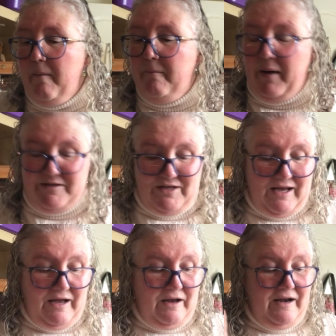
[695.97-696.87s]
But
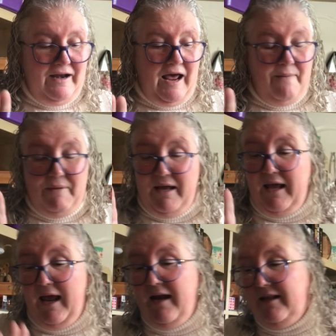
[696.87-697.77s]

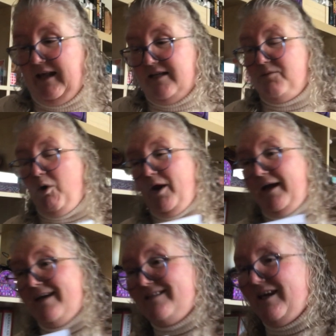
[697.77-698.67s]
in this,
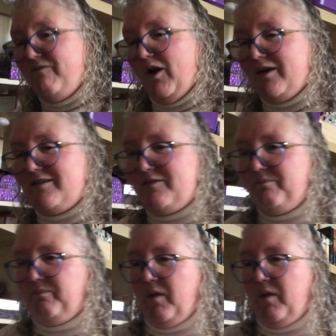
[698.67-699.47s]
Monica has given us